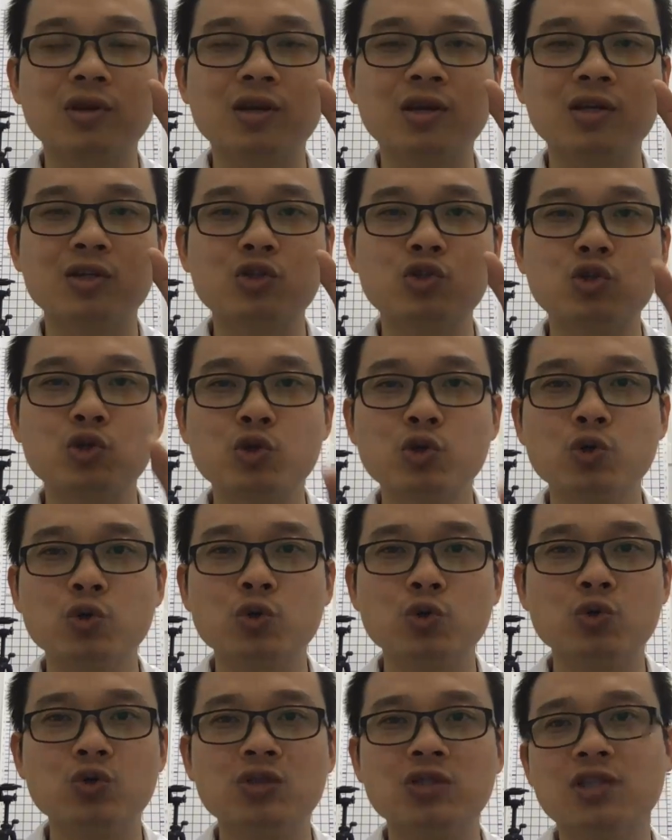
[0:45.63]

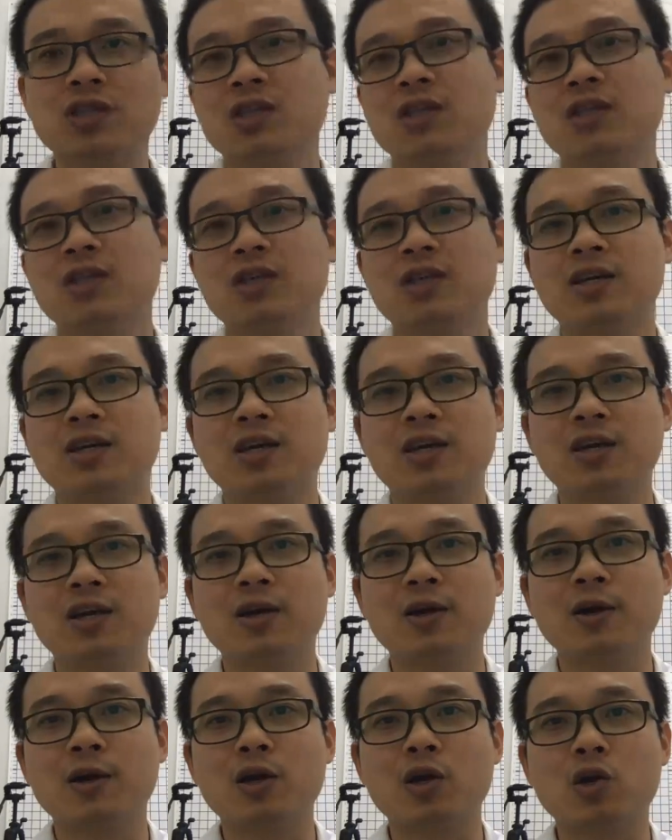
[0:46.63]
choose
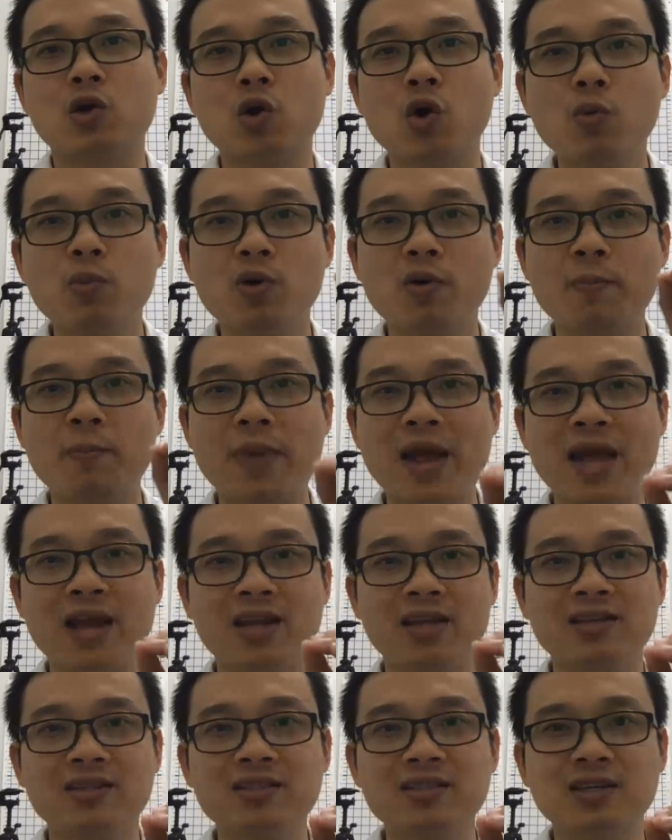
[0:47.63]
global
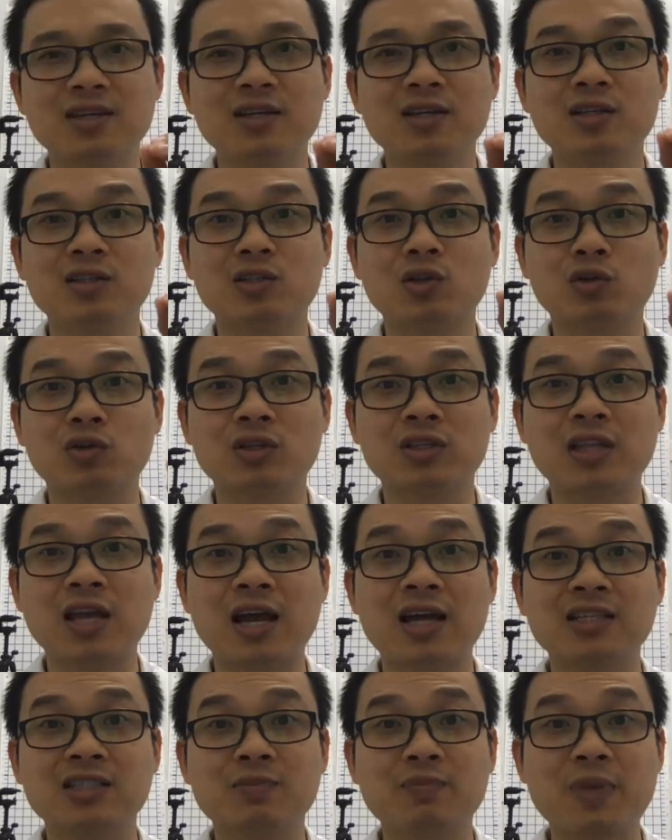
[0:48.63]
balance, Dr.
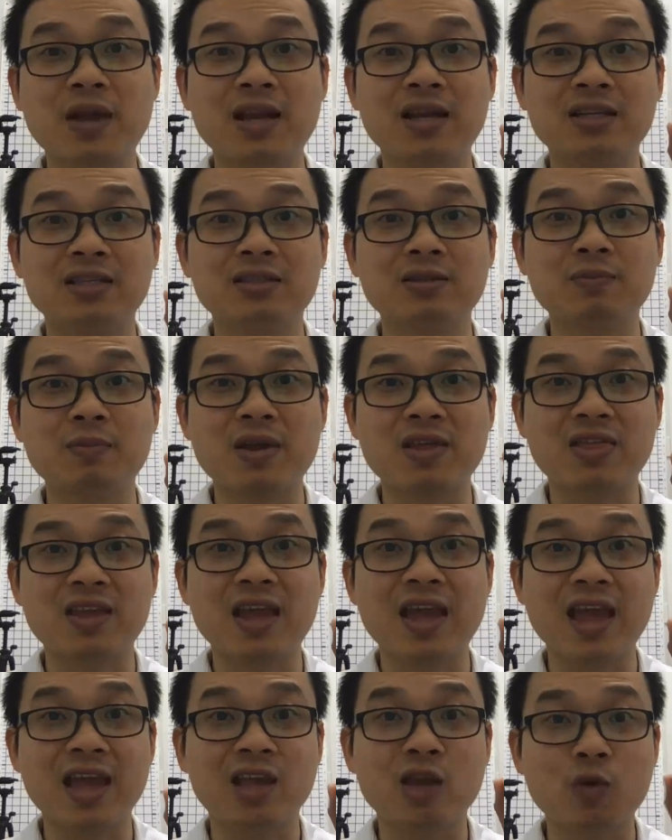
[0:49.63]
Tan's balance method,
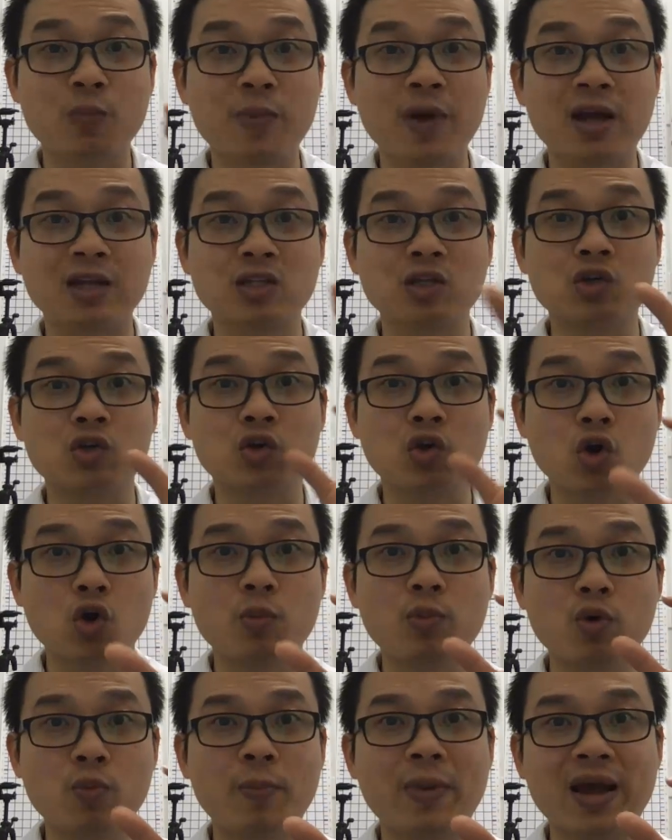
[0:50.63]
acupuncture
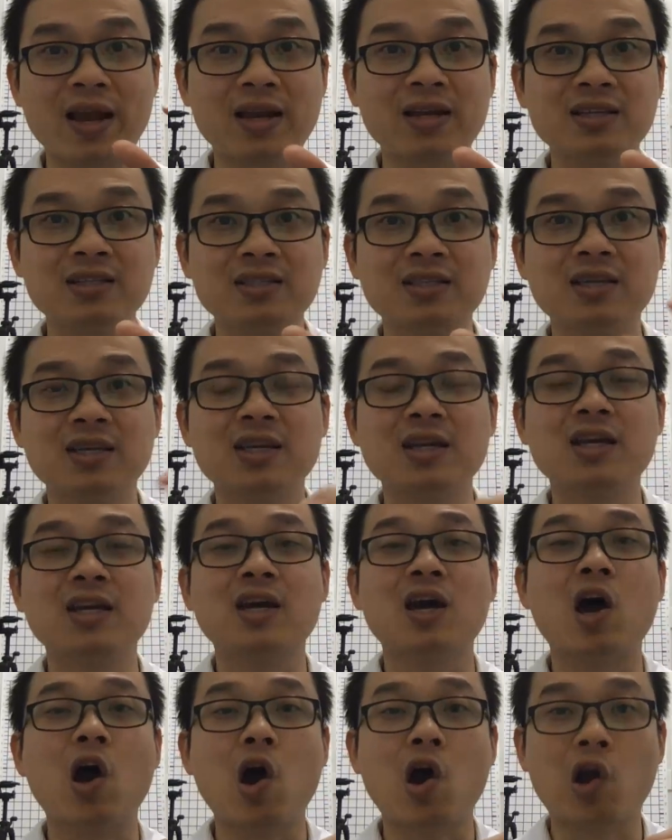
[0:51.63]
global balance,
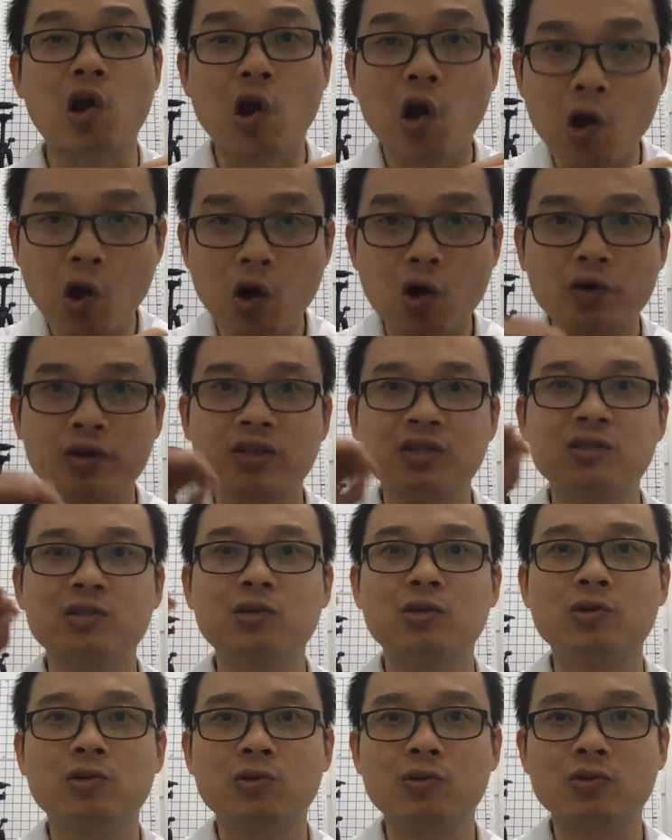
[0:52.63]
according
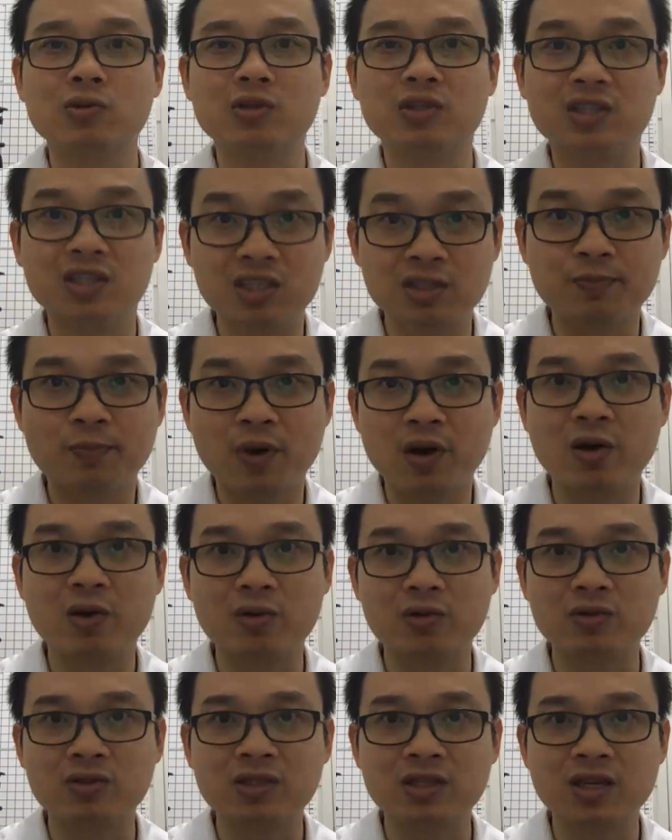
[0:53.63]
to this
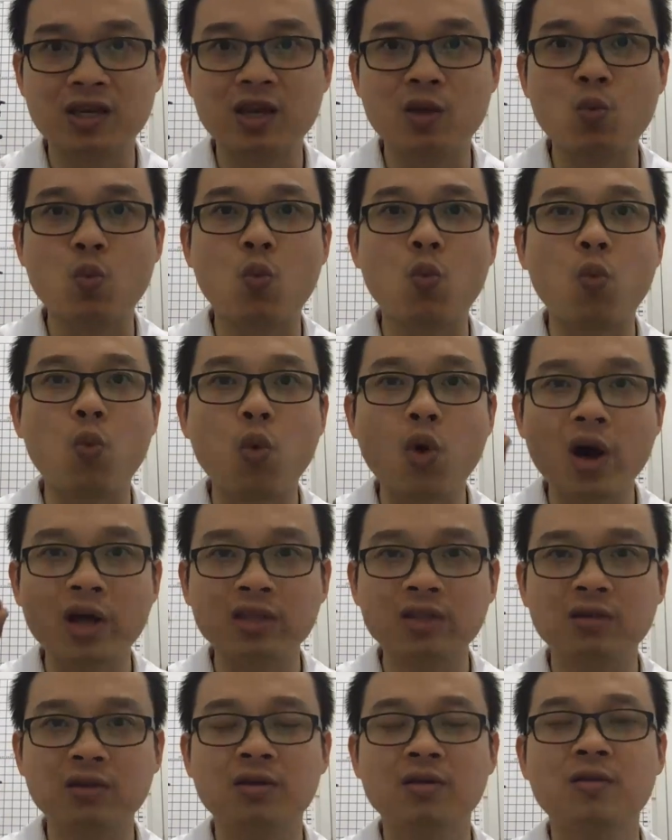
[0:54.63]
pulse, and what
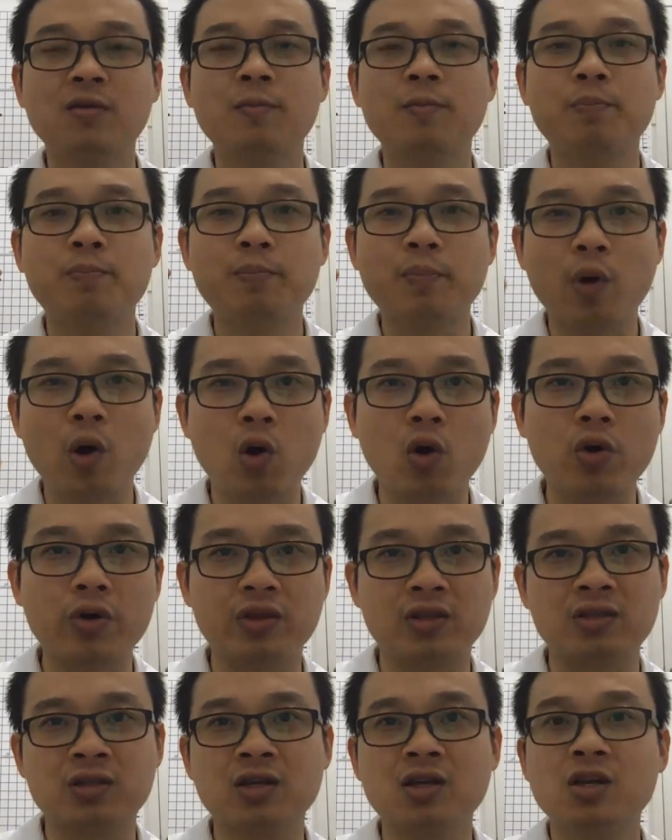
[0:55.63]

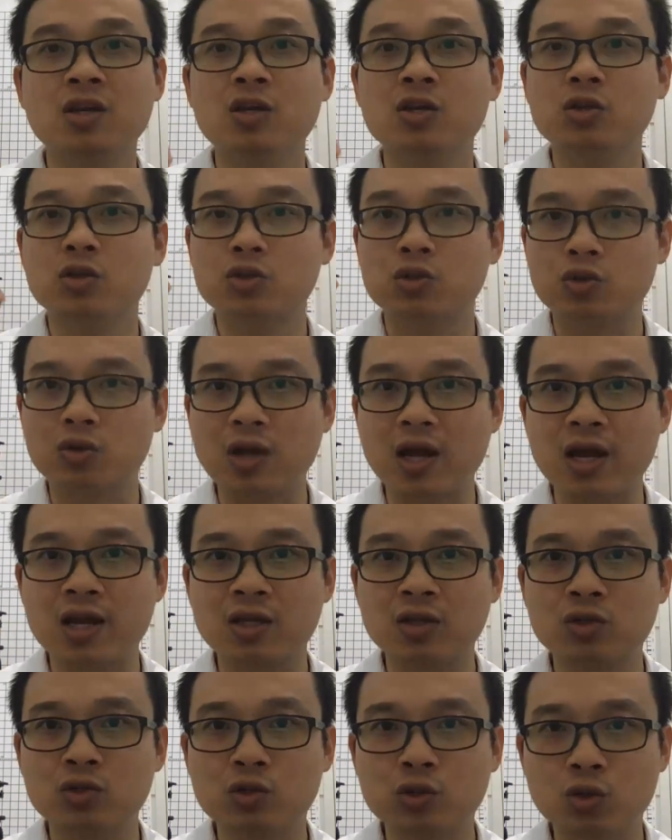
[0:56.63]
point should
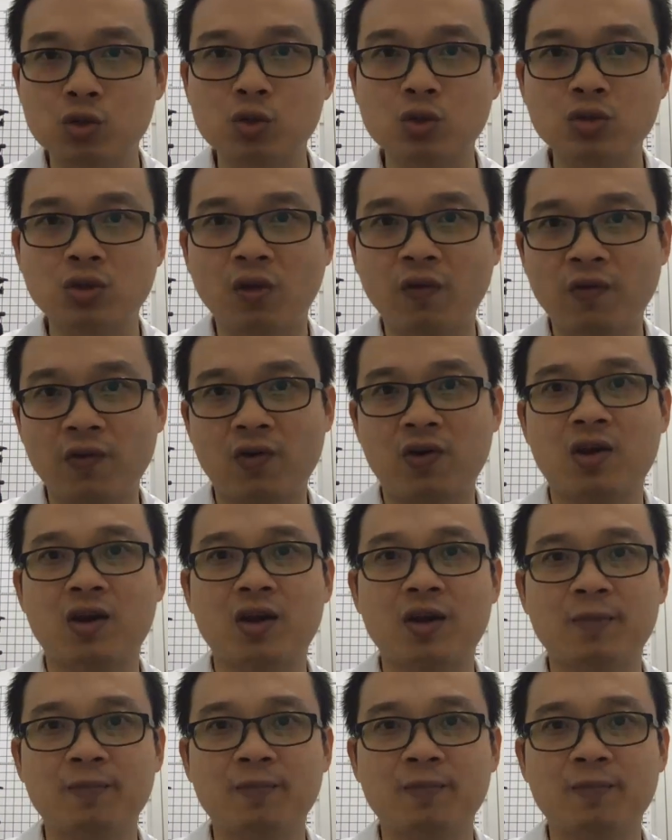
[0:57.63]
I choose for her?